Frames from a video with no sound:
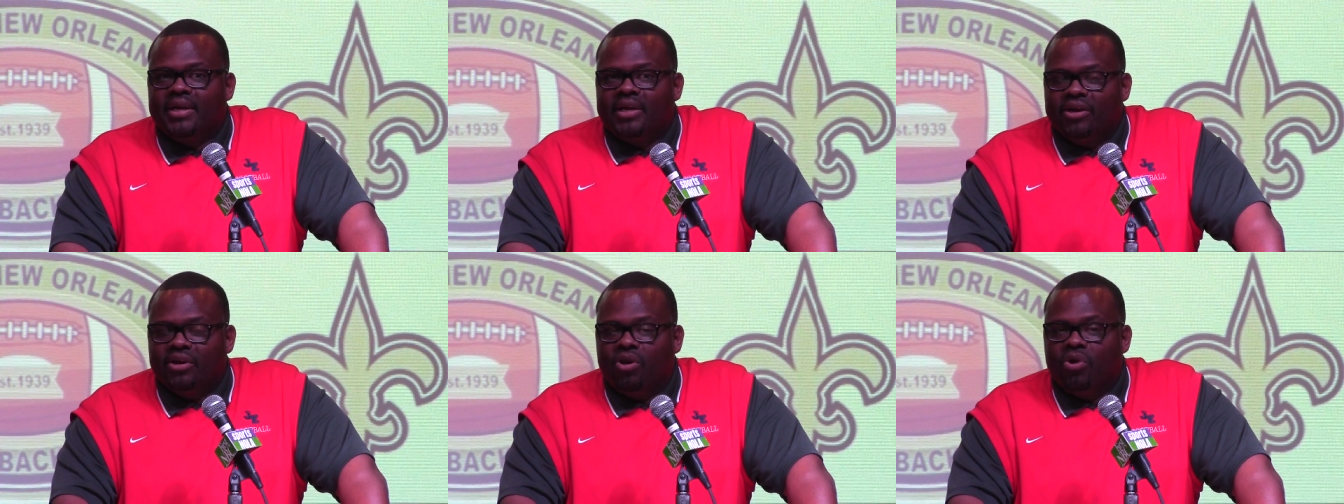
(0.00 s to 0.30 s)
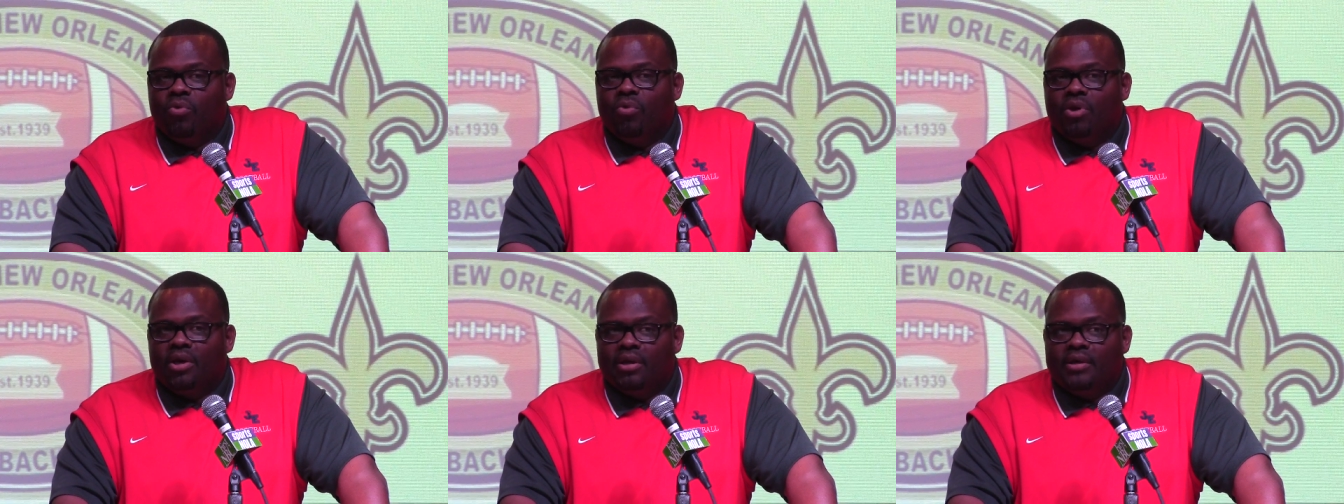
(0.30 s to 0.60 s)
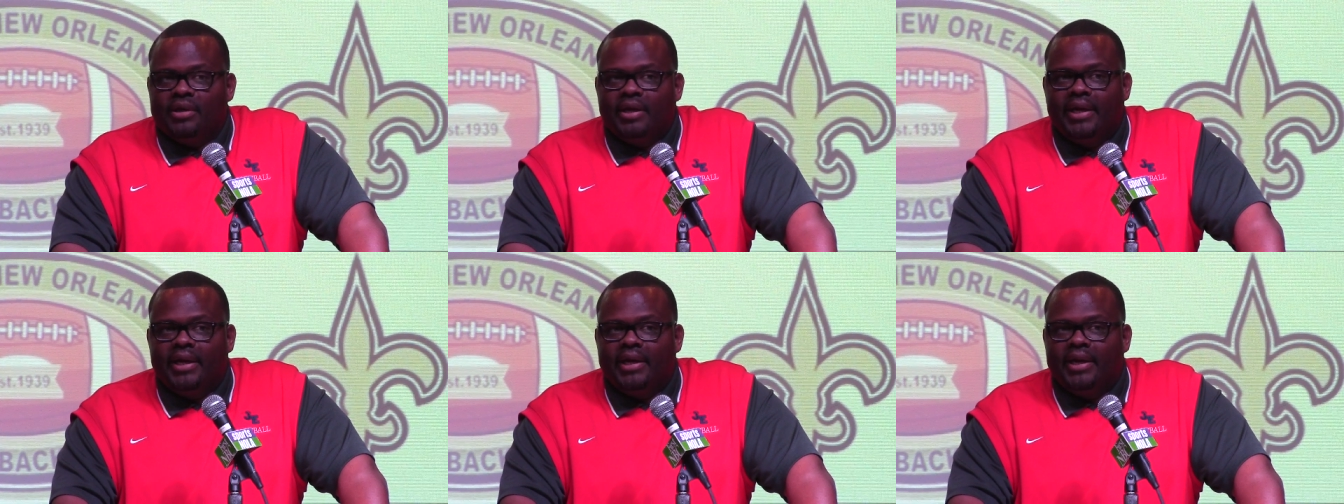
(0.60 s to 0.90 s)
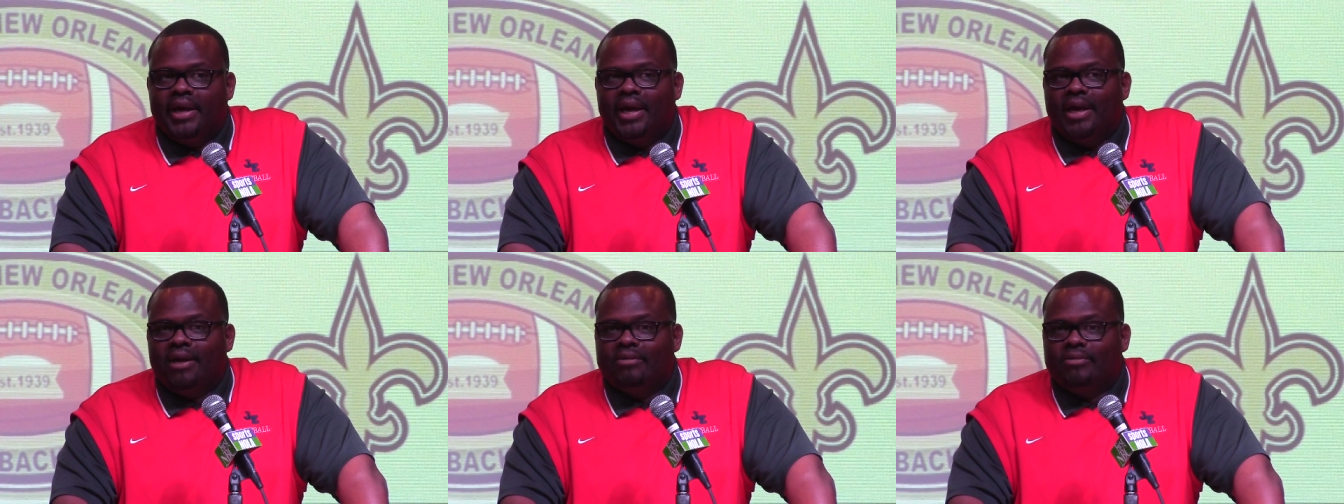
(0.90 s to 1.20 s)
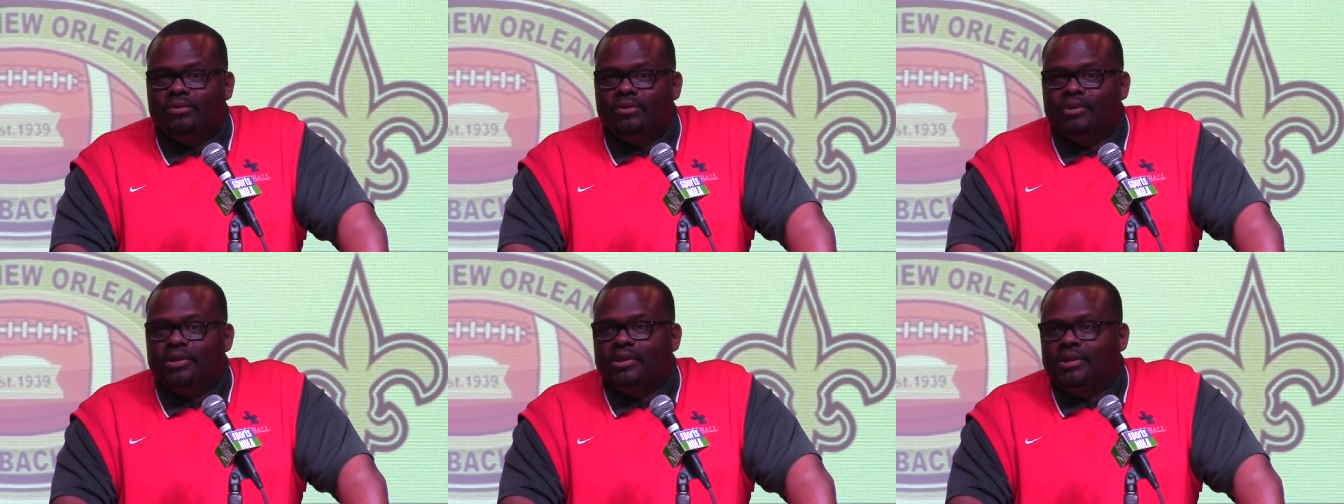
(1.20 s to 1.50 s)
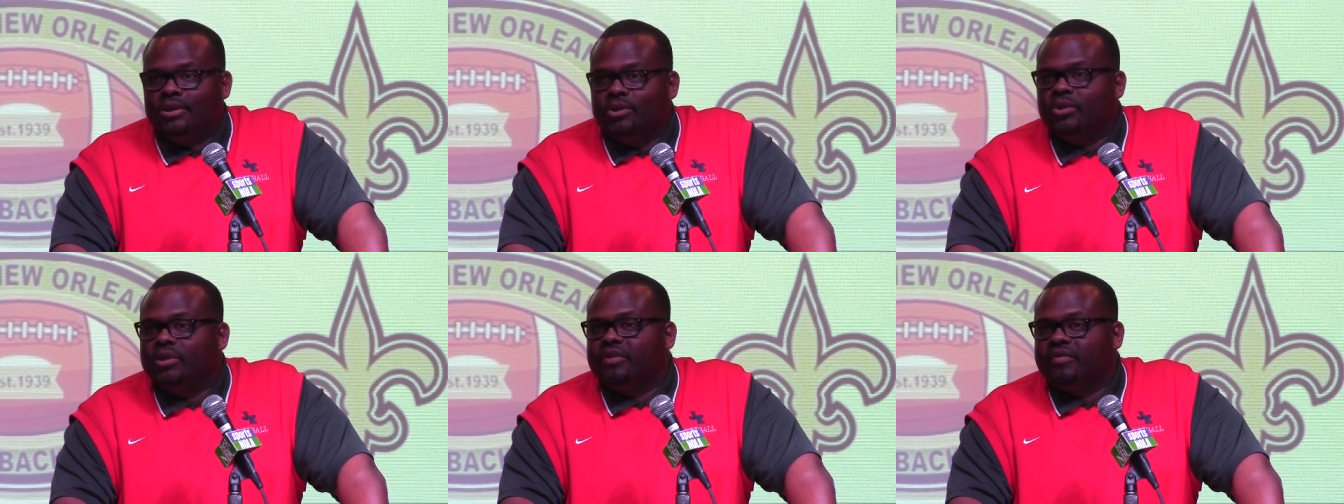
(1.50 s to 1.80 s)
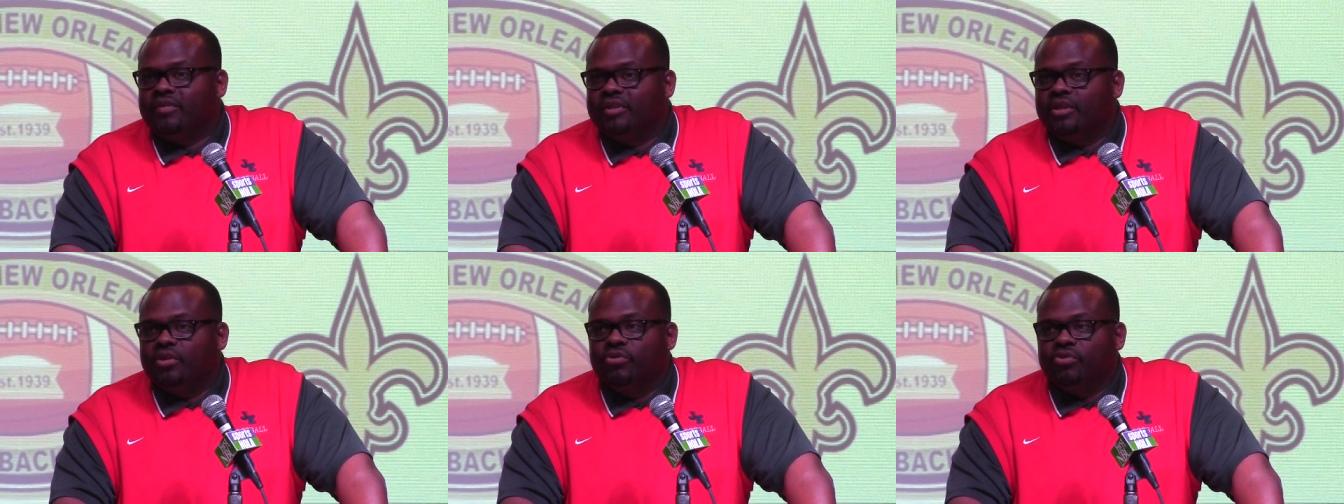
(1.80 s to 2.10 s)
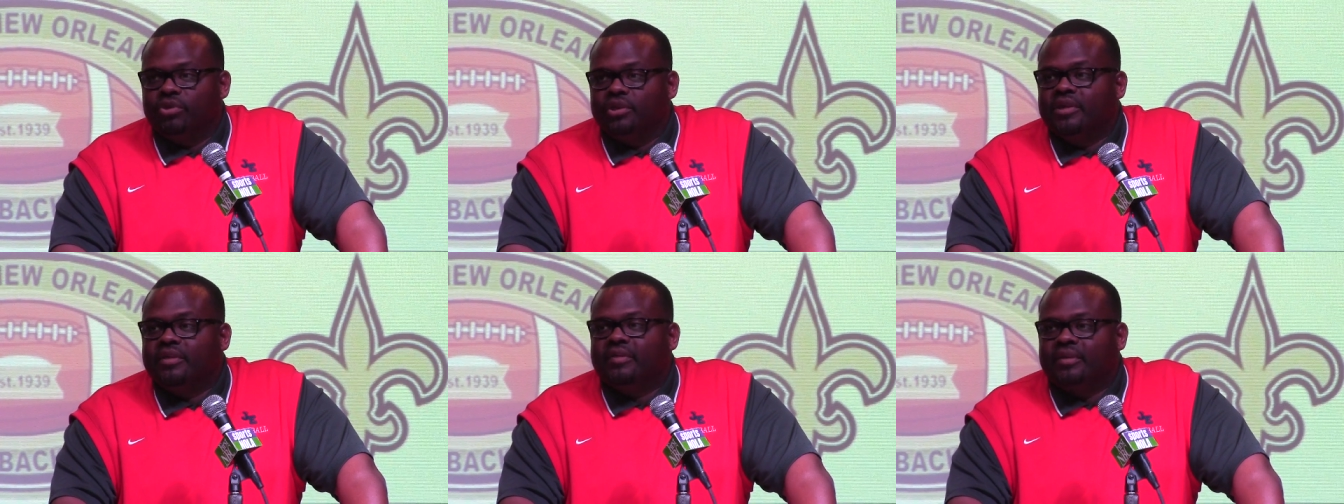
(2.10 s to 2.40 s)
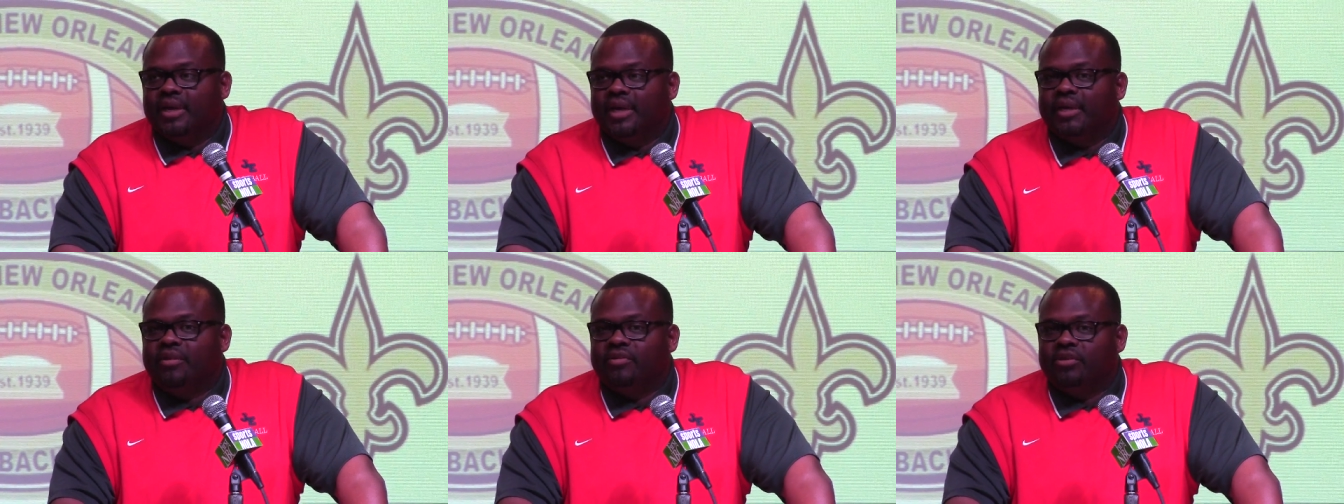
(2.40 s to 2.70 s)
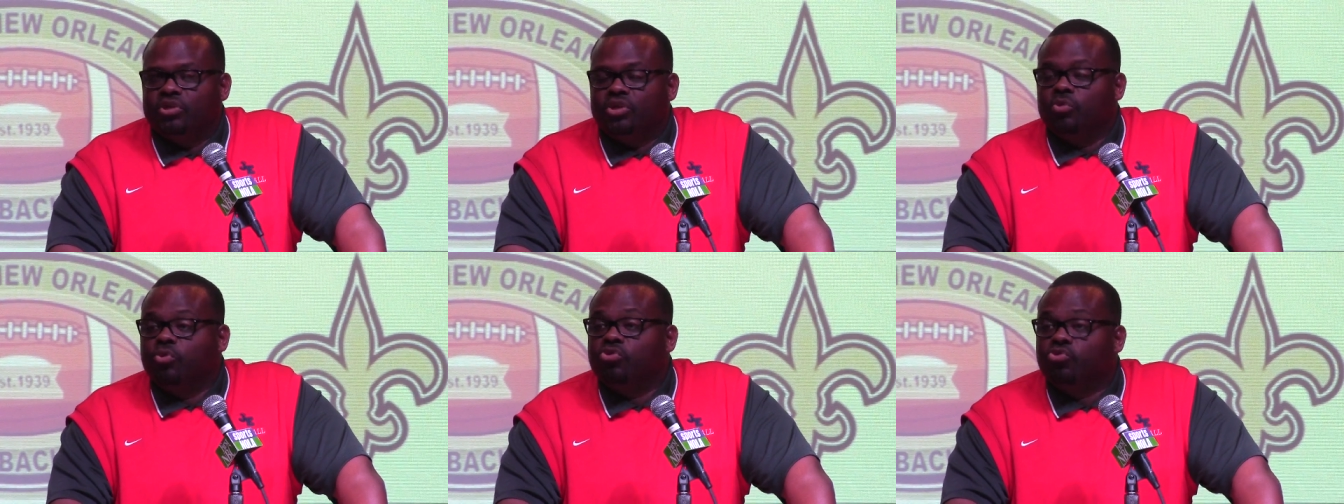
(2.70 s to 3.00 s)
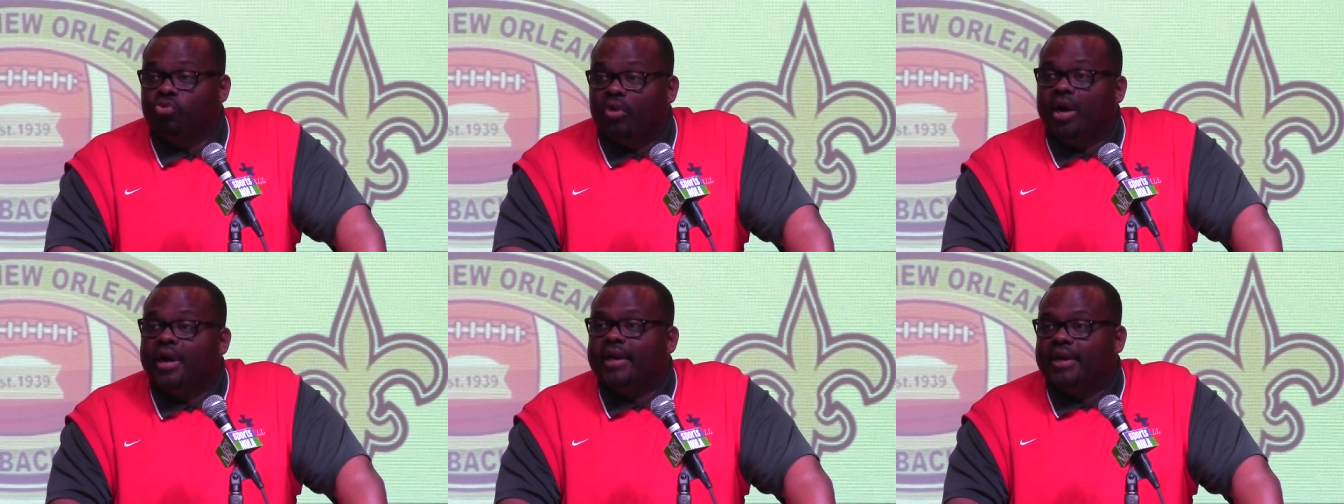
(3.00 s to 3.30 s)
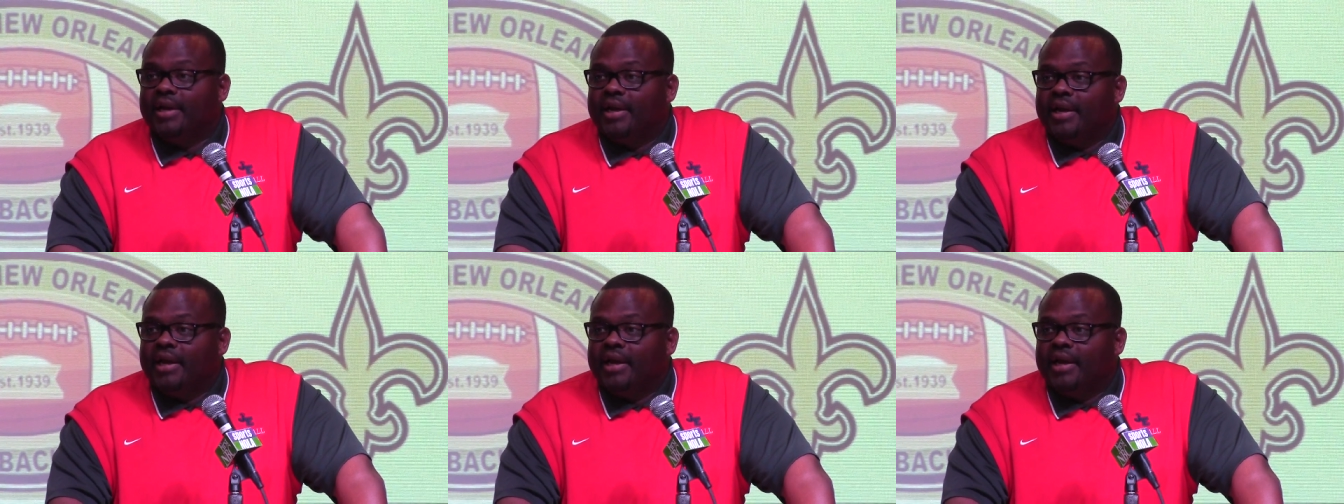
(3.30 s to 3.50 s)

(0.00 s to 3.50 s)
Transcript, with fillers: you know what, hey guys, you can, you can still do these things and do what's right.